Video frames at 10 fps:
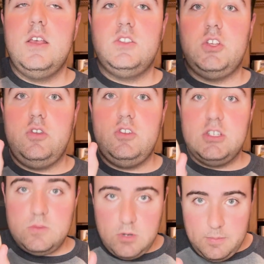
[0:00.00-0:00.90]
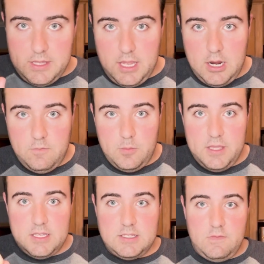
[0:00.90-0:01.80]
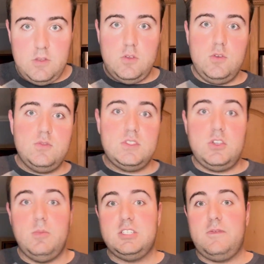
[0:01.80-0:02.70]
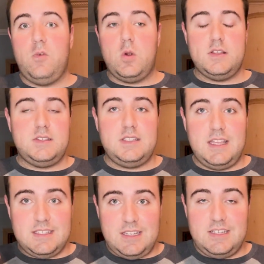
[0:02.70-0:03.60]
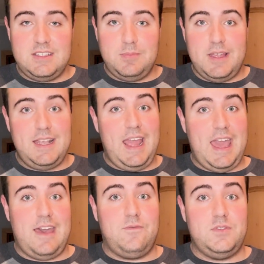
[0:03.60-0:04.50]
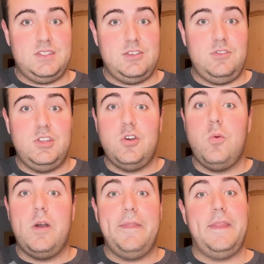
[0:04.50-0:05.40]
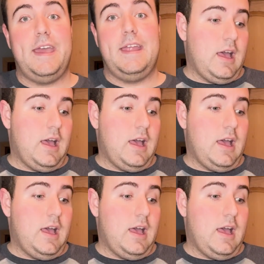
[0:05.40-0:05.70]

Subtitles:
So you just want to be careful, because if you use too much force, it's going to split in half. So you don't want that.